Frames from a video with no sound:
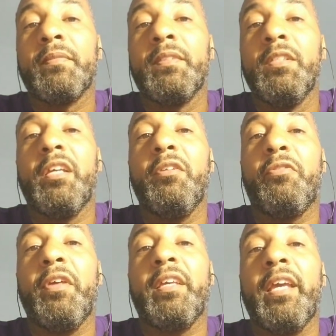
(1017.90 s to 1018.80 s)
You say you
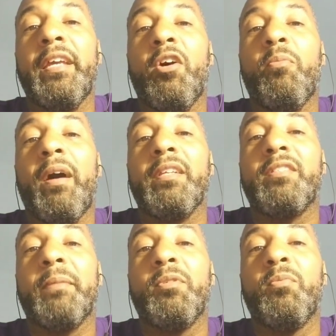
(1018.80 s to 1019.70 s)
think KO might
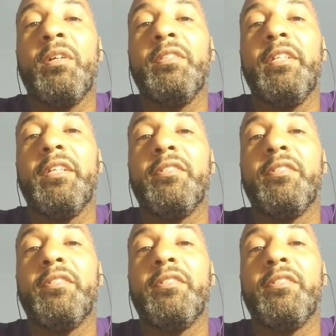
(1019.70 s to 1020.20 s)
accept a 1 year,